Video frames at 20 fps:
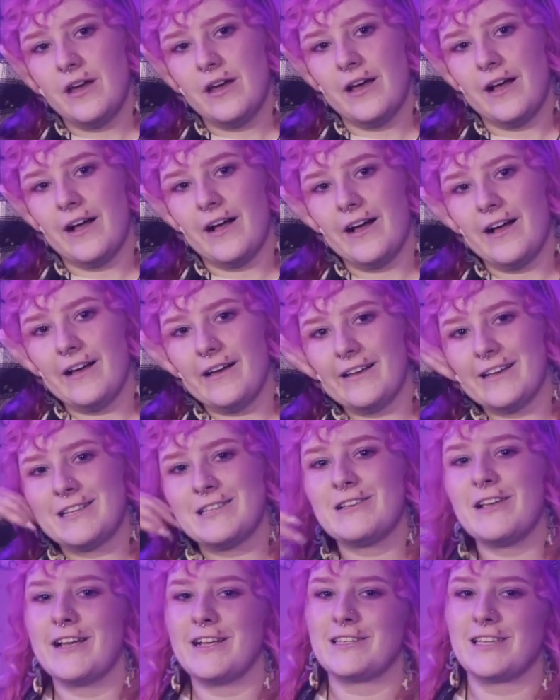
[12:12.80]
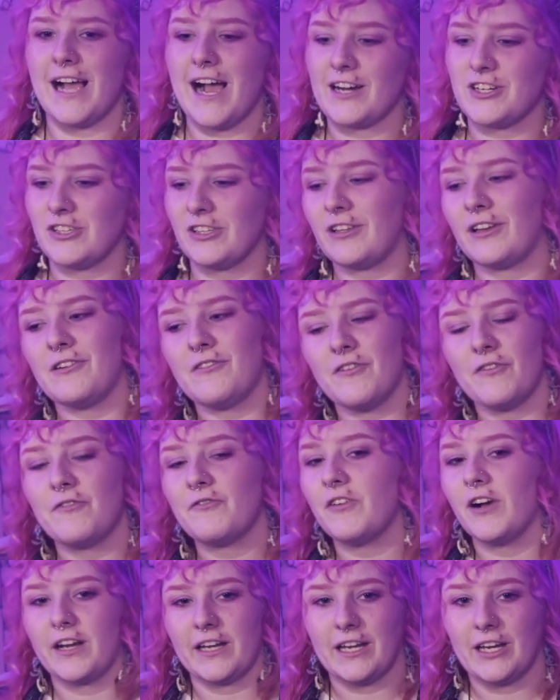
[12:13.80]
uh, is, is actually
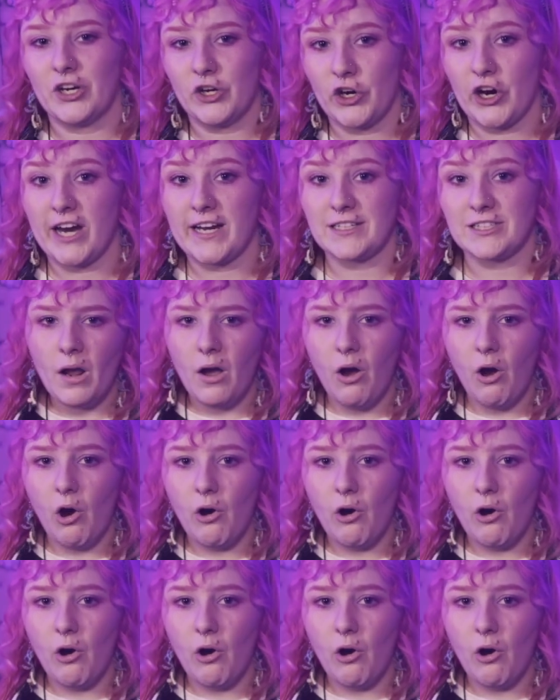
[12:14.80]
fucking great.